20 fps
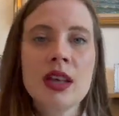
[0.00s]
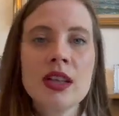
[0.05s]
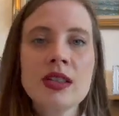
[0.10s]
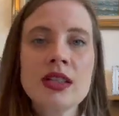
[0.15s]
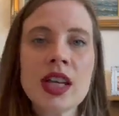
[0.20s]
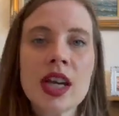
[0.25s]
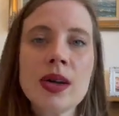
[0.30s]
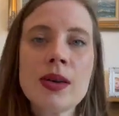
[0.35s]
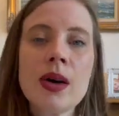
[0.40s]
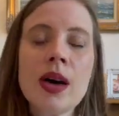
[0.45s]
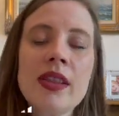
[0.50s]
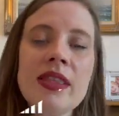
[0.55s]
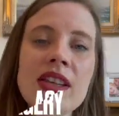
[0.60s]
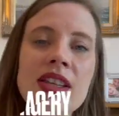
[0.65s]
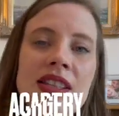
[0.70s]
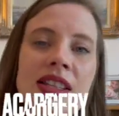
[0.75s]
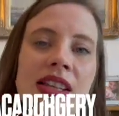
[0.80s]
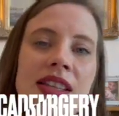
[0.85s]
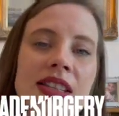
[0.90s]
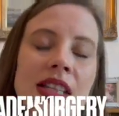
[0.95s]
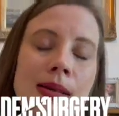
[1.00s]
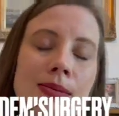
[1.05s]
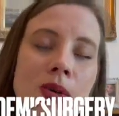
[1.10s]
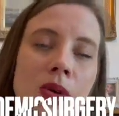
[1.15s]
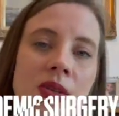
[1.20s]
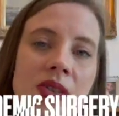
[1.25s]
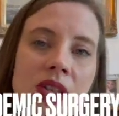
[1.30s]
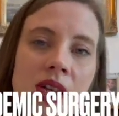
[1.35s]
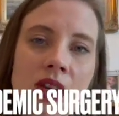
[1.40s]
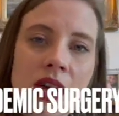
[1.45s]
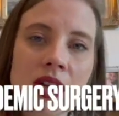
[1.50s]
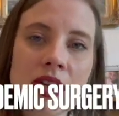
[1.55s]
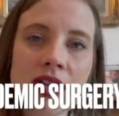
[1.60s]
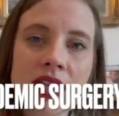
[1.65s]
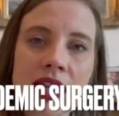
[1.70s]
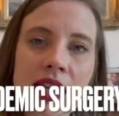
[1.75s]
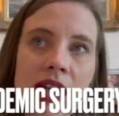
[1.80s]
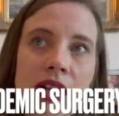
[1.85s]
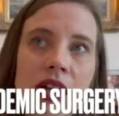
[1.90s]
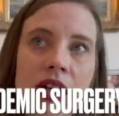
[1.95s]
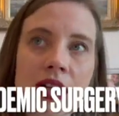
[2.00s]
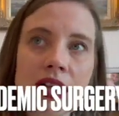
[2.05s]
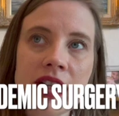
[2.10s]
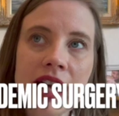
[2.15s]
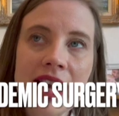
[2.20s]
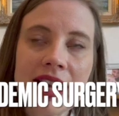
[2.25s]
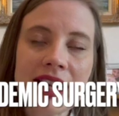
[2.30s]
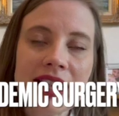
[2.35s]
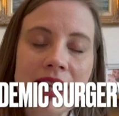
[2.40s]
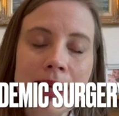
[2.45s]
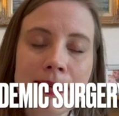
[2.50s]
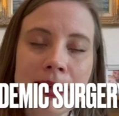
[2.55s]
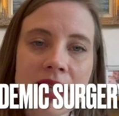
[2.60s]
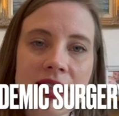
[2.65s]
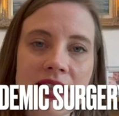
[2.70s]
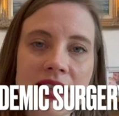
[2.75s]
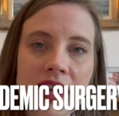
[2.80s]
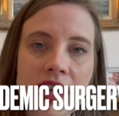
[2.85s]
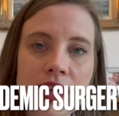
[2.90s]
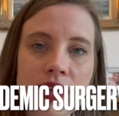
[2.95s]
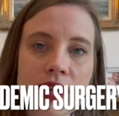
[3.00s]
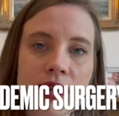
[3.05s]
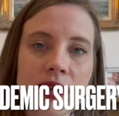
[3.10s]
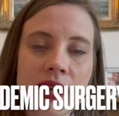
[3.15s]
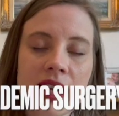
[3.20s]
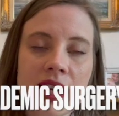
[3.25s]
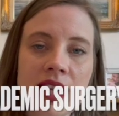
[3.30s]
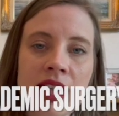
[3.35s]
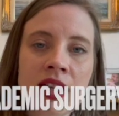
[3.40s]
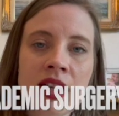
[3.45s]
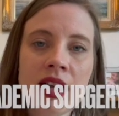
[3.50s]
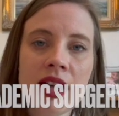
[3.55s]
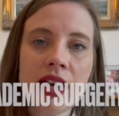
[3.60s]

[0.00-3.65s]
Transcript: So on this list, I'm also going to include academic surgery.